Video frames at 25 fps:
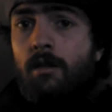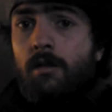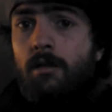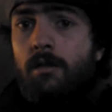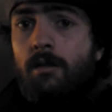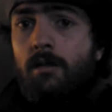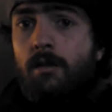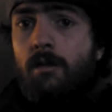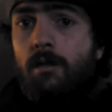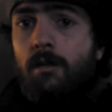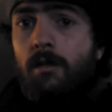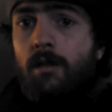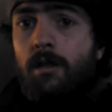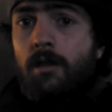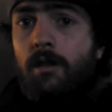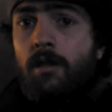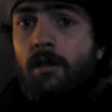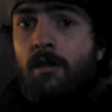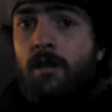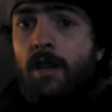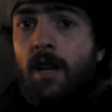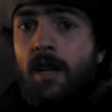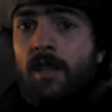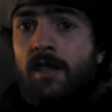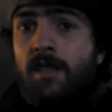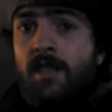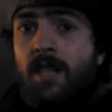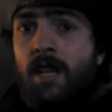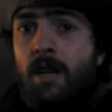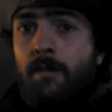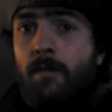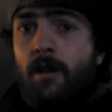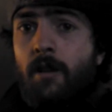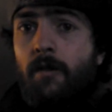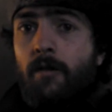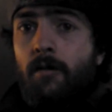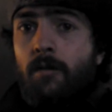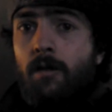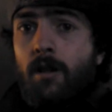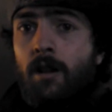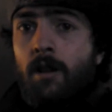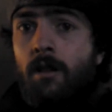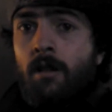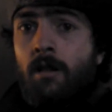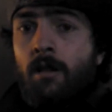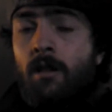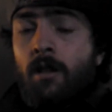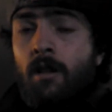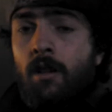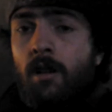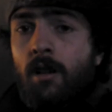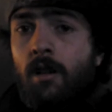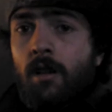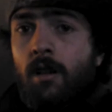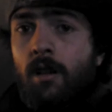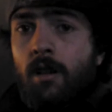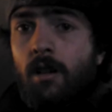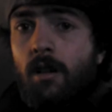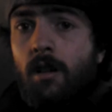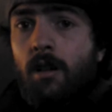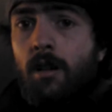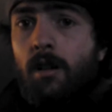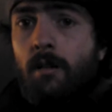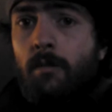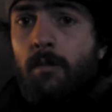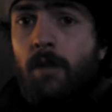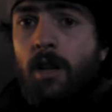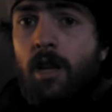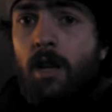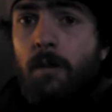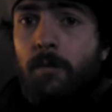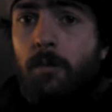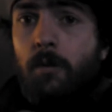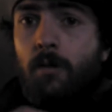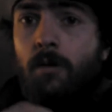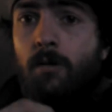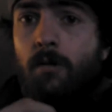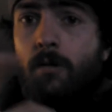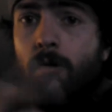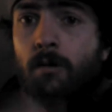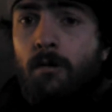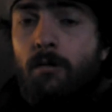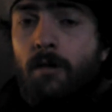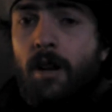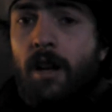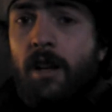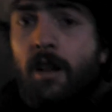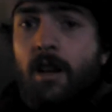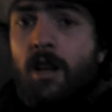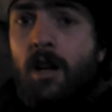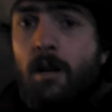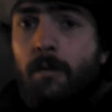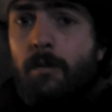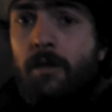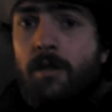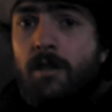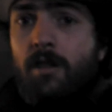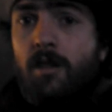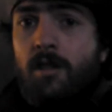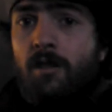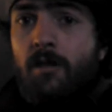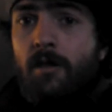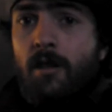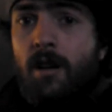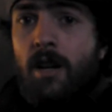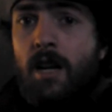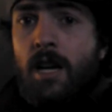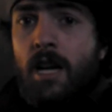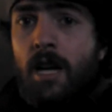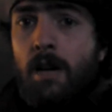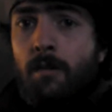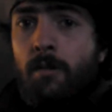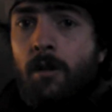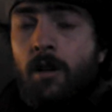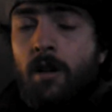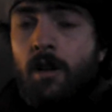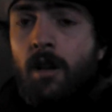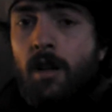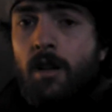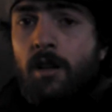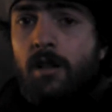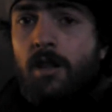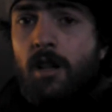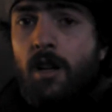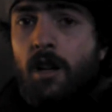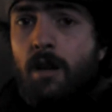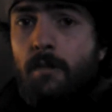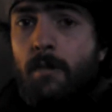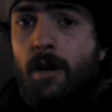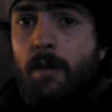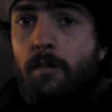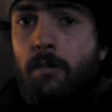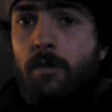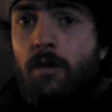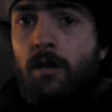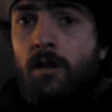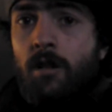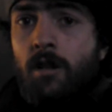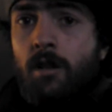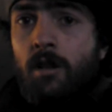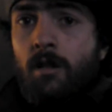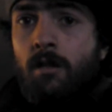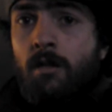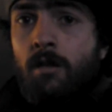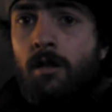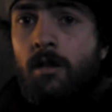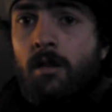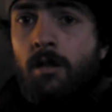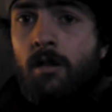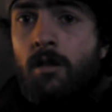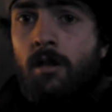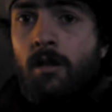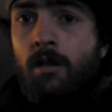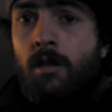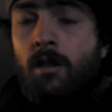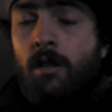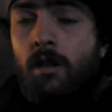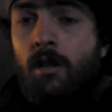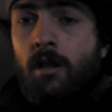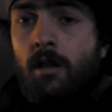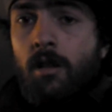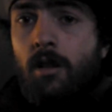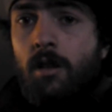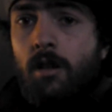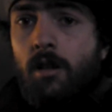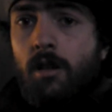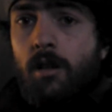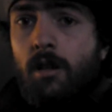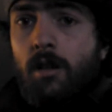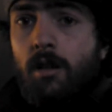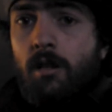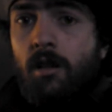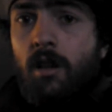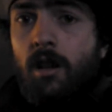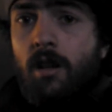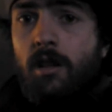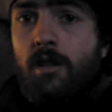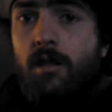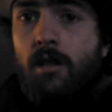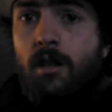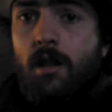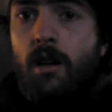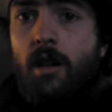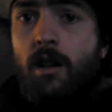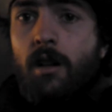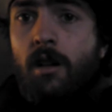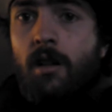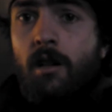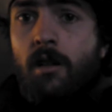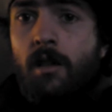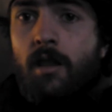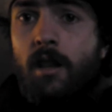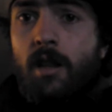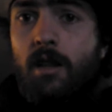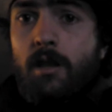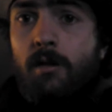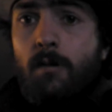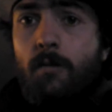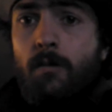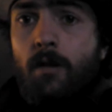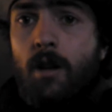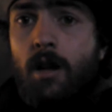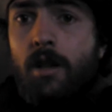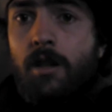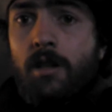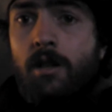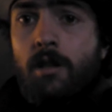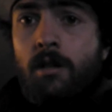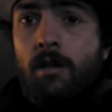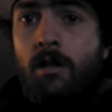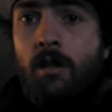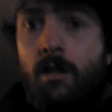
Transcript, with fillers: So until next time, everyone, um, keep it cool, rate, comment, subscribe, check out my bro. I'll catch you later. Thanks for watching.